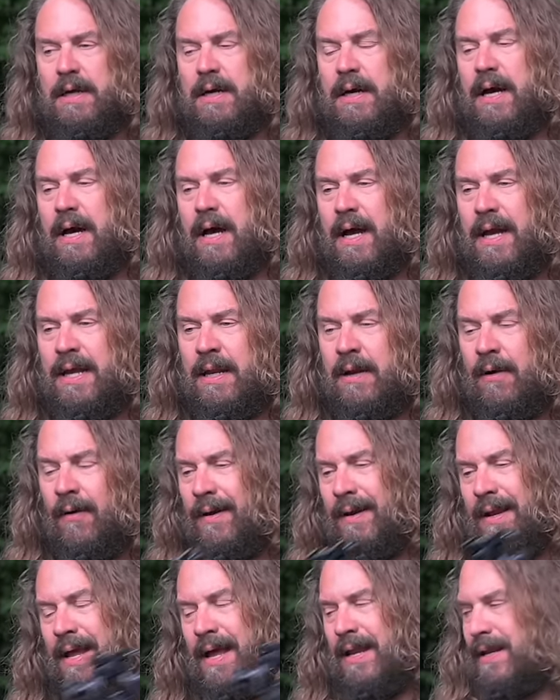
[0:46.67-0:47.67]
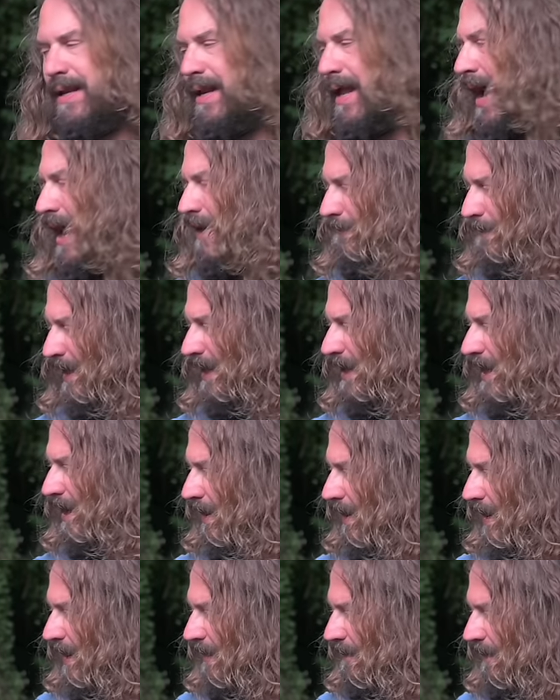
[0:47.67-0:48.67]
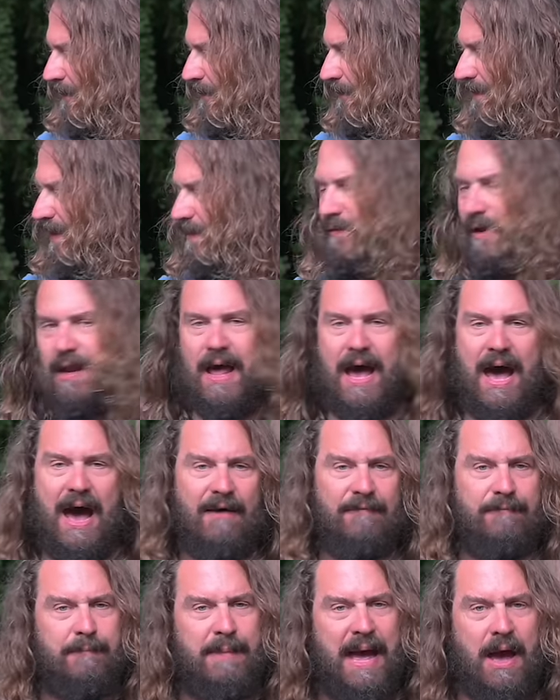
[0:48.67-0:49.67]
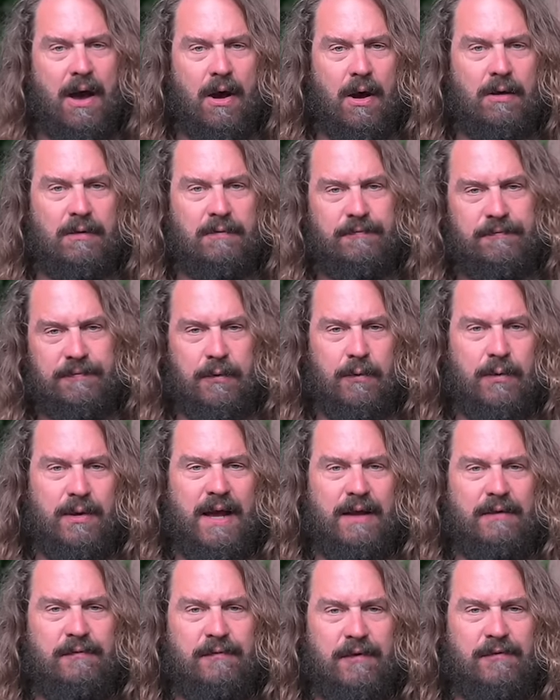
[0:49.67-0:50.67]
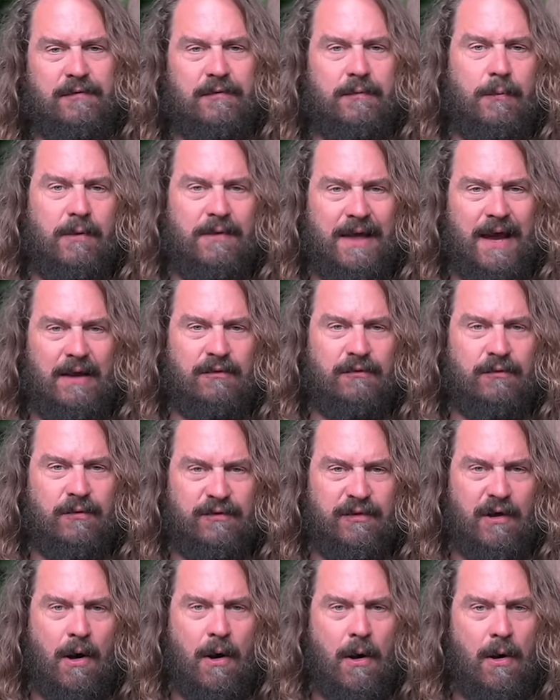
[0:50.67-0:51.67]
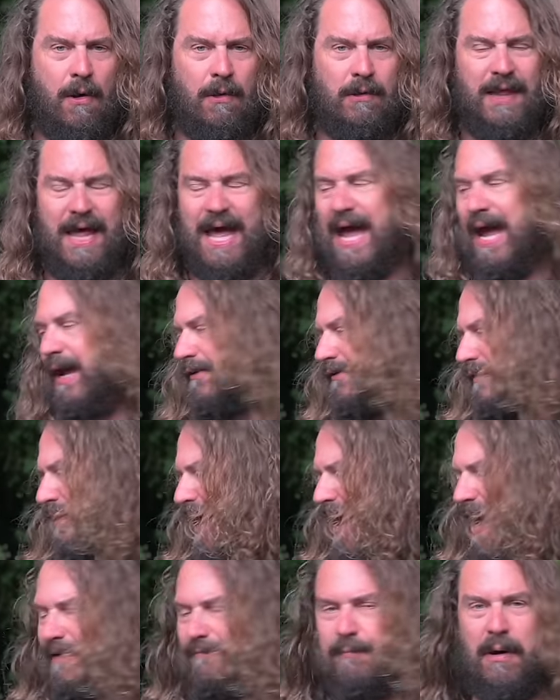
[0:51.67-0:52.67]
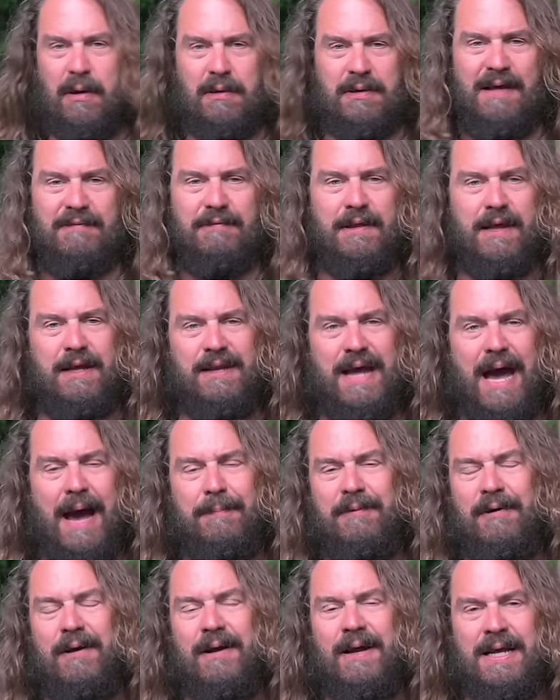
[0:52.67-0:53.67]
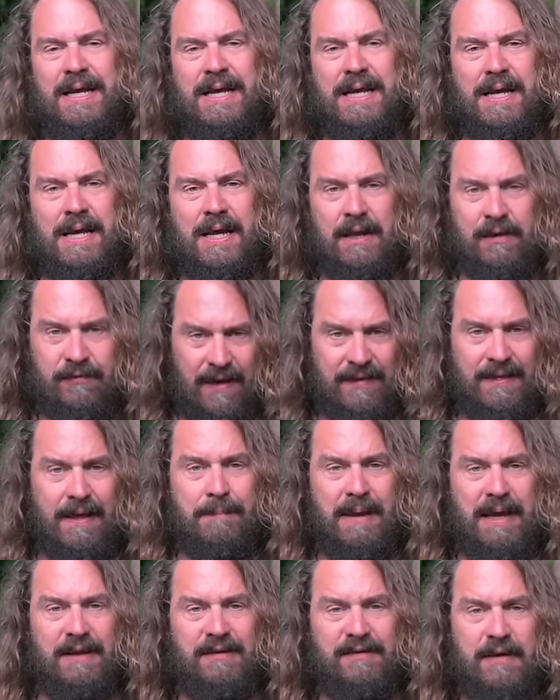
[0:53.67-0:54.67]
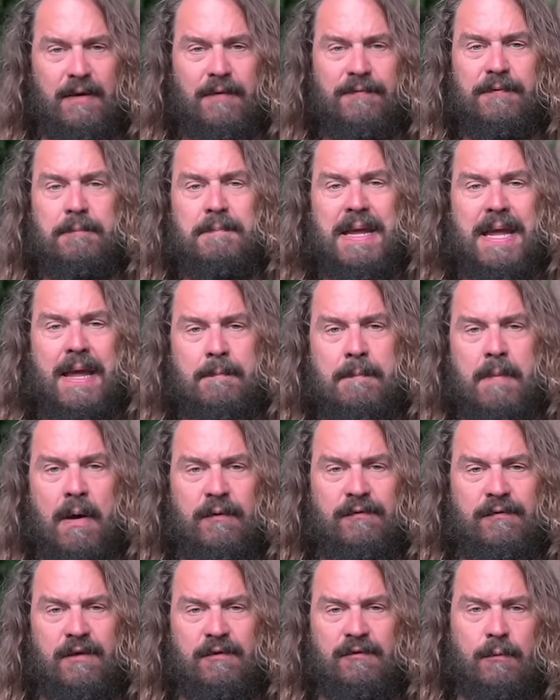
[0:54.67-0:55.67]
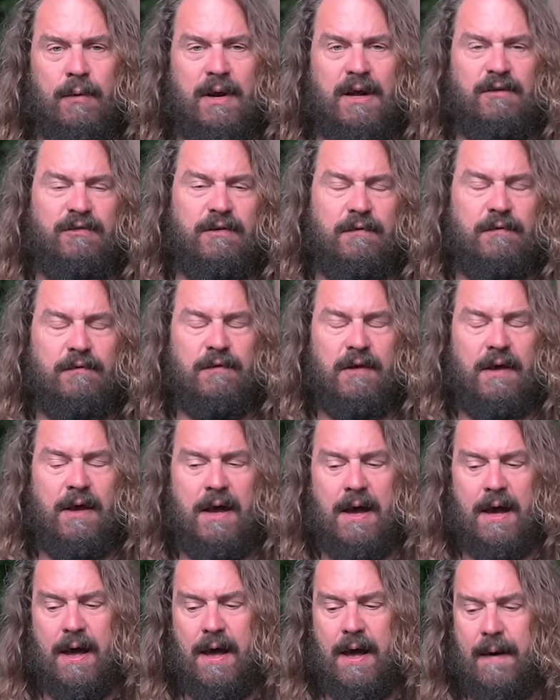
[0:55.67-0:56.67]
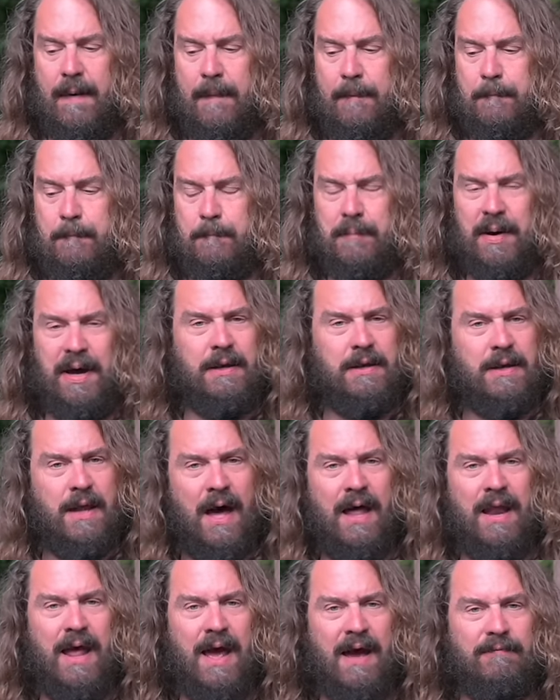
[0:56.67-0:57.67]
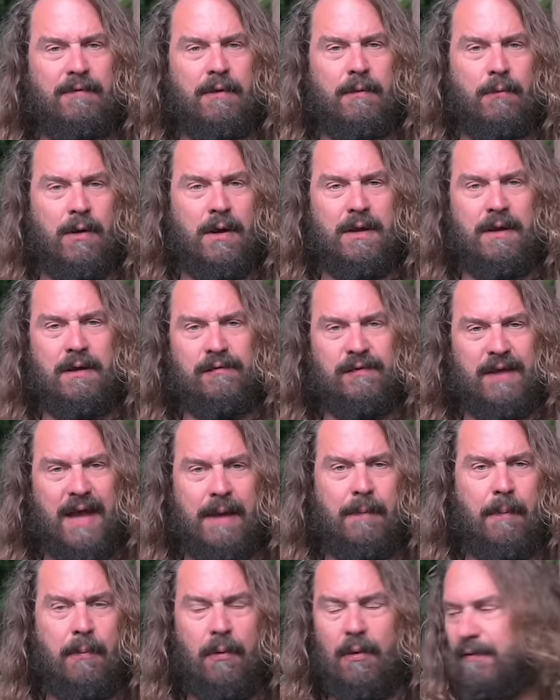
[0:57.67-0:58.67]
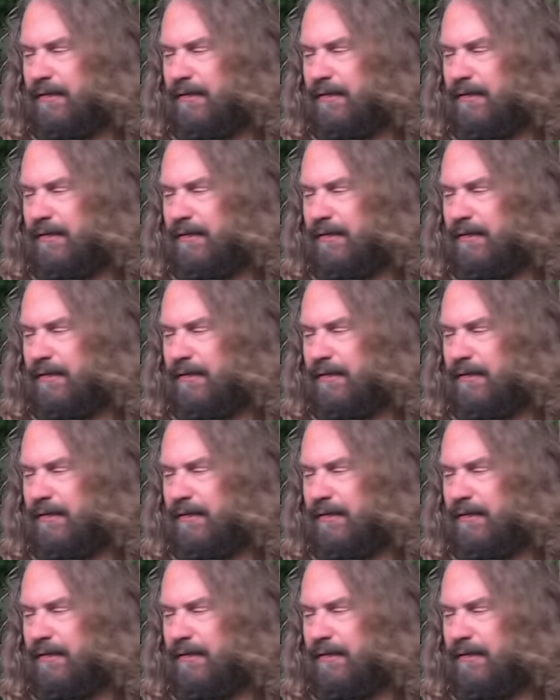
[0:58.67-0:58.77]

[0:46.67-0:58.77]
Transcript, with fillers: Uh, you know, and, and I've been carrying this seven and a half pound fluid head system with extra tall legs and a half ball leveling adapter. And it's not that big a deal for me in most situations, um, but not everyone is capable